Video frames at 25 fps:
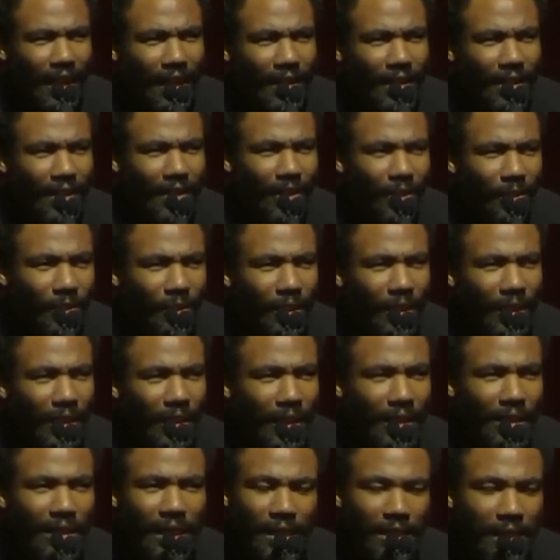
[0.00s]
You know, he,
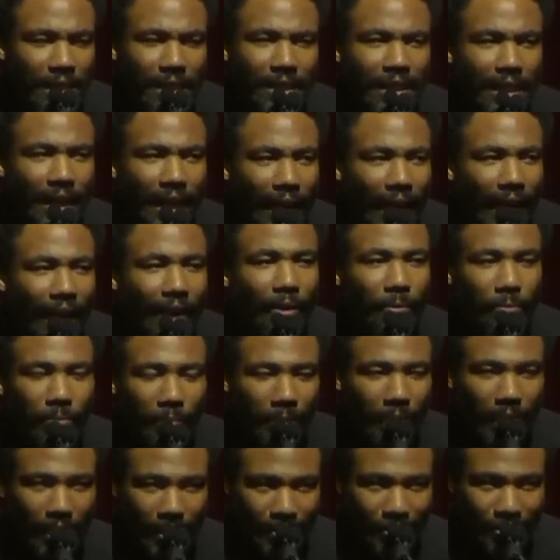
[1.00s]
he doesn't care
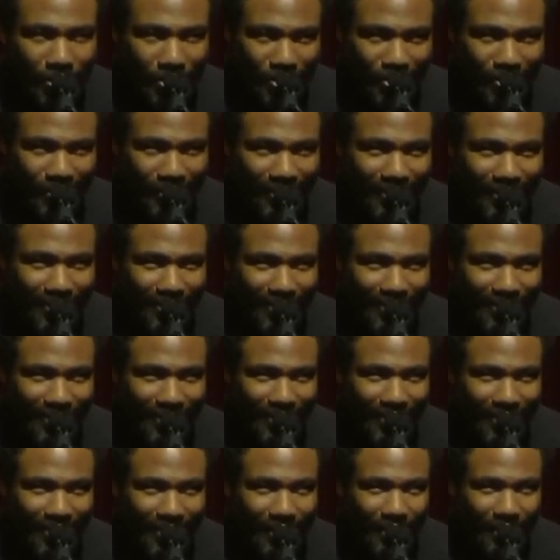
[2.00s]
much,
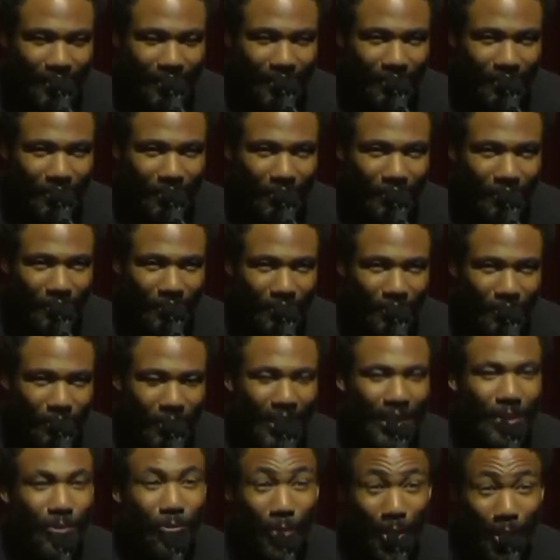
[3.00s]

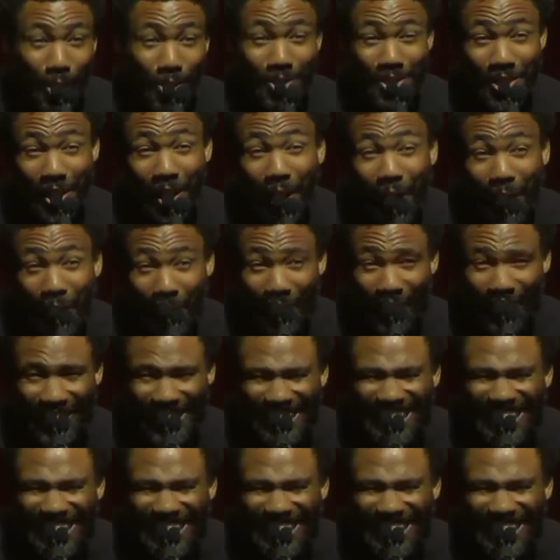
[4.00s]
but he works hard.